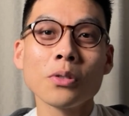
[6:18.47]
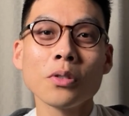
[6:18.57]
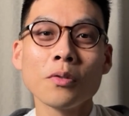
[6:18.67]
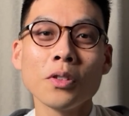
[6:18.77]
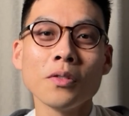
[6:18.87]
I've gone
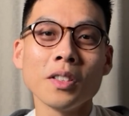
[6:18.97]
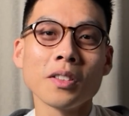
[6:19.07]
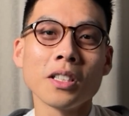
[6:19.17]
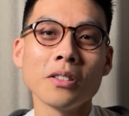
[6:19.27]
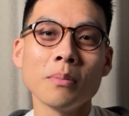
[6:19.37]
to a few of
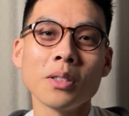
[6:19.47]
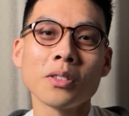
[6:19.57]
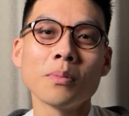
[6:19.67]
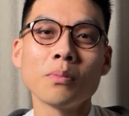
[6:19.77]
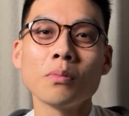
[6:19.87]
these now and
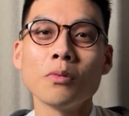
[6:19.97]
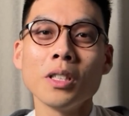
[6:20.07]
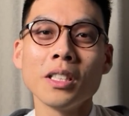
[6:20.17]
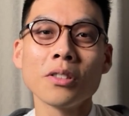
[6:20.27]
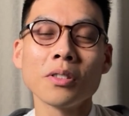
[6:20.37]
met some
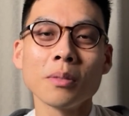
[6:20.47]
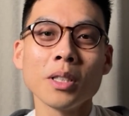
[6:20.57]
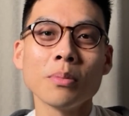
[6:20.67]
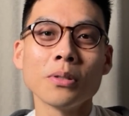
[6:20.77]
really interesting